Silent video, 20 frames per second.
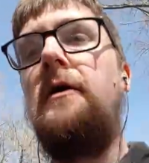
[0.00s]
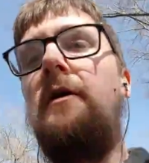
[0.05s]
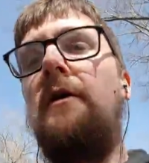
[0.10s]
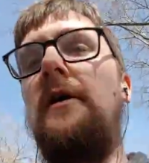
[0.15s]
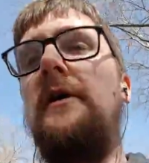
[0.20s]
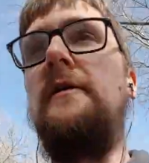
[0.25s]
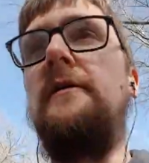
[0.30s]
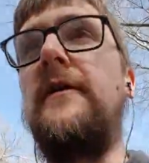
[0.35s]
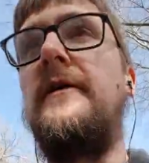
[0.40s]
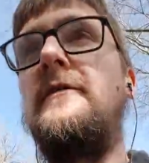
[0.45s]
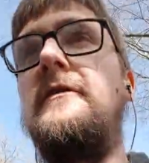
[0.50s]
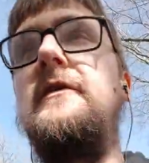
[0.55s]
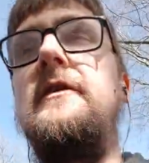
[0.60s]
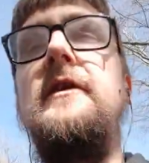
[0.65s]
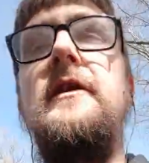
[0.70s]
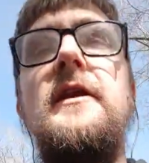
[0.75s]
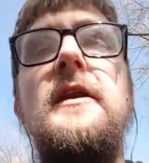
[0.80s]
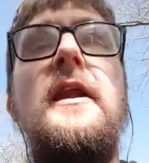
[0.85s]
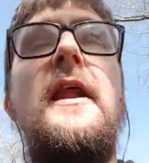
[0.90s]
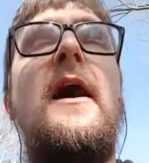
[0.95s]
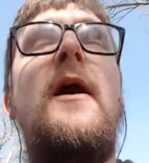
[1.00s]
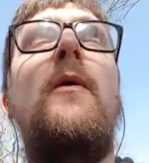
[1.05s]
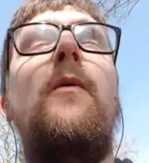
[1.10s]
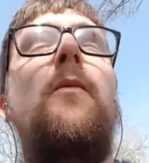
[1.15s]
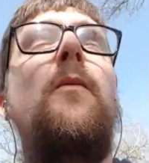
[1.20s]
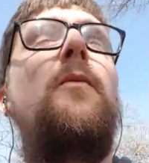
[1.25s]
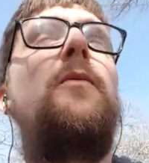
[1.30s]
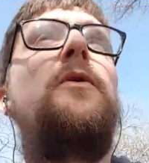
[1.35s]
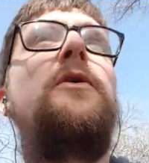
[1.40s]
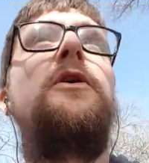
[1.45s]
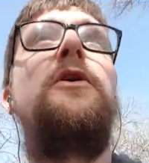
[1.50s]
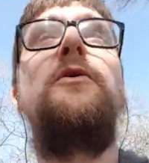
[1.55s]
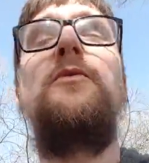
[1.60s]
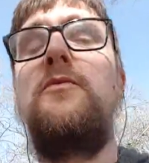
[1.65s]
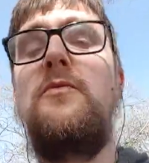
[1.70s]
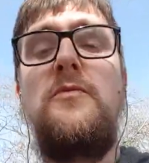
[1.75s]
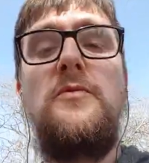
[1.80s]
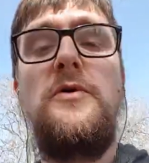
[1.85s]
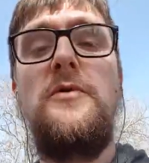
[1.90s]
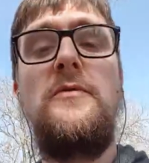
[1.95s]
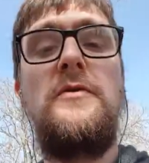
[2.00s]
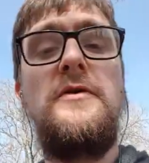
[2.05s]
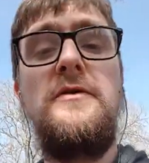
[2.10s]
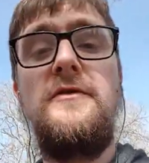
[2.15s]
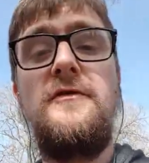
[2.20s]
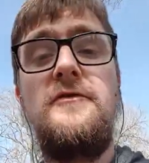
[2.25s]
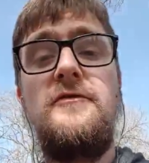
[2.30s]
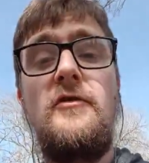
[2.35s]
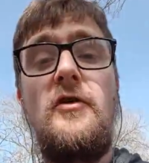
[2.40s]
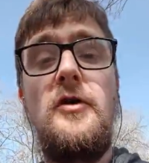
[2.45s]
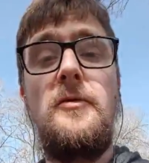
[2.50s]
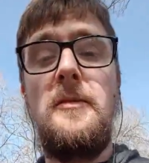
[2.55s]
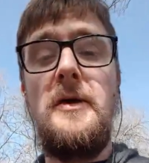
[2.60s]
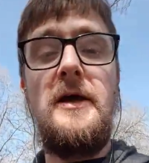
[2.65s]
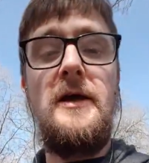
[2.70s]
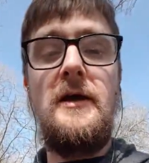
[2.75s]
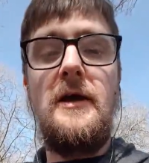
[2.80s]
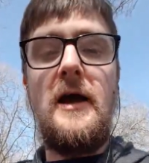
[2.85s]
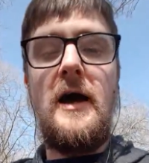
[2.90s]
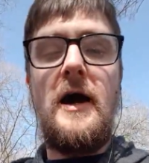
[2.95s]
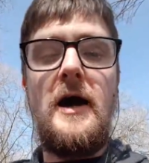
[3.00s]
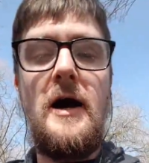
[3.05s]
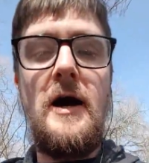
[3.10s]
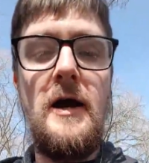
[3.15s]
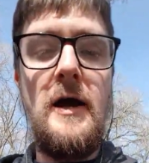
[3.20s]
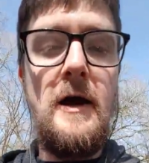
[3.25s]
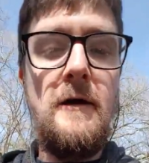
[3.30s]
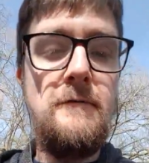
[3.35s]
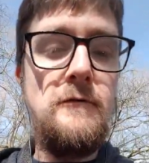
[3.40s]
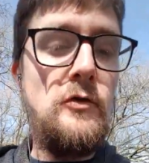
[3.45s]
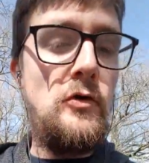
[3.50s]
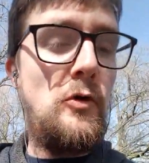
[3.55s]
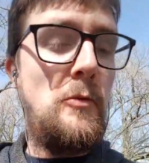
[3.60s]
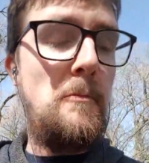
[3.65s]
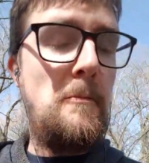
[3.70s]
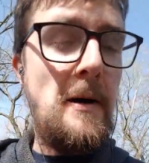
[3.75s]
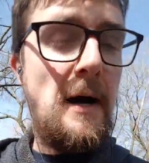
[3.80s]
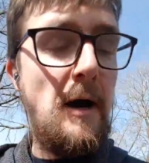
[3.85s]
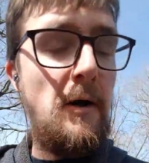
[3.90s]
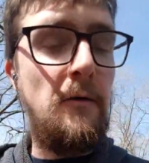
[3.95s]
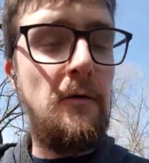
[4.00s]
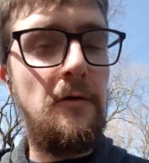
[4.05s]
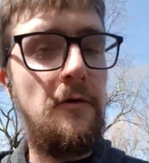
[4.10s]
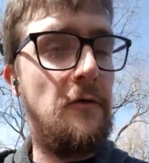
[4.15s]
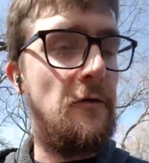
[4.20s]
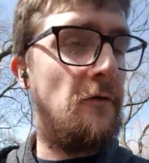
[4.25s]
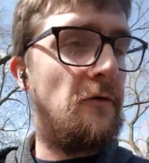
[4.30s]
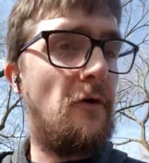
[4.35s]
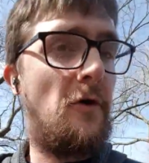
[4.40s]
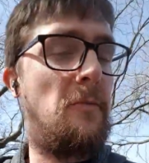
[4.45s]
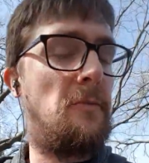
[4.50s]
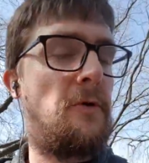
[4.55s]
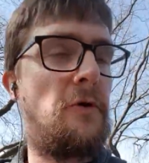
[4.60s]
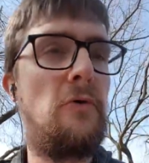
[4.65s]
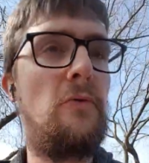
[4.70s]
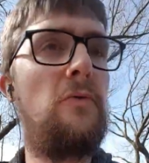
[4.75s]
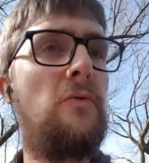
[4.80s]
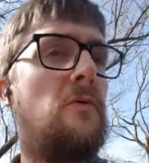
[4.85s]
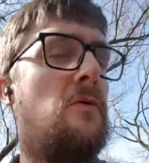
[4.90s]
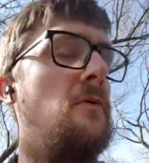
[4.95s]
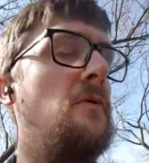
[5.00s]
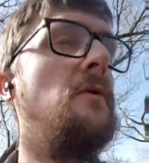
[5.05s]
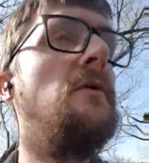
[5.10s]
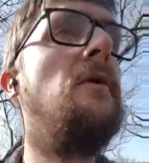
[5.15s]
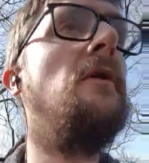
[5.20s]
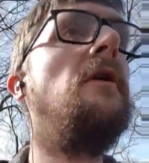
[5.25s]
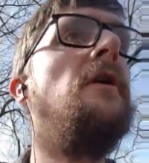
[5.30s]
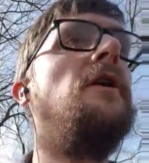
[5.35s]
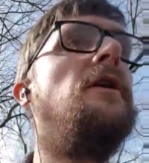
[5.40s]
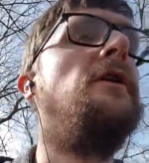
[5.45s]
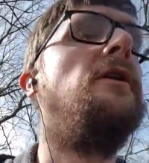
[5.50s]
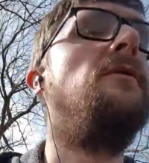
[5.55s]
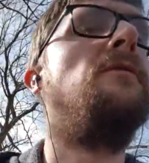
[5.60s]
He said, now, you can destroy me. I have no power to stop you. You